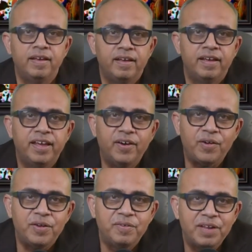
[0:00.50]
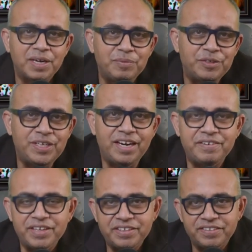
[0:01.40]
Hey all, welcome to Share
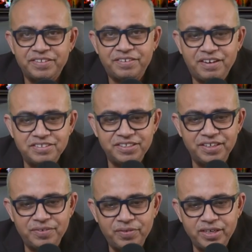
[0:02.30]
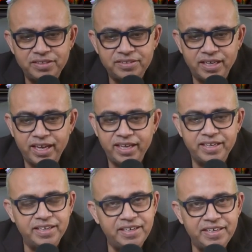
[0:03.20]
This is Raj here, friends.
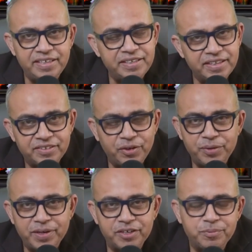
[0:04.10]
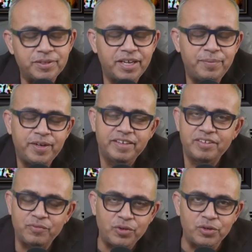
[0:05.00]
Again, uh, it's going to be CRISPR Therapeutics,
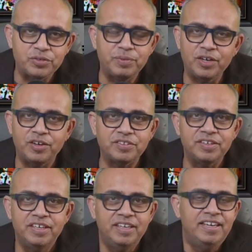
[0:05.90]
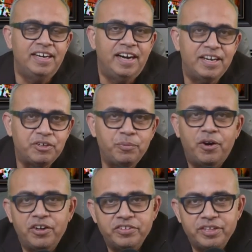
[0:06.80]
of course, because uh,
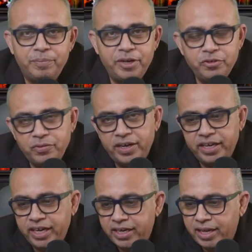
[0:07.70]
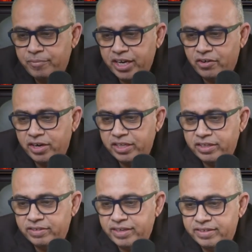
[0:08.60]
tomorrow is the PDUFA date. I'm recording
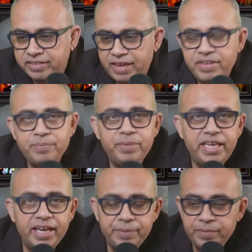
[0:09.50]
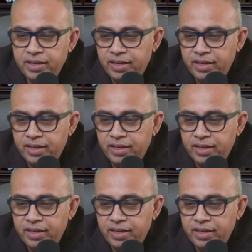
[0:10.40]
this at 7 p.m.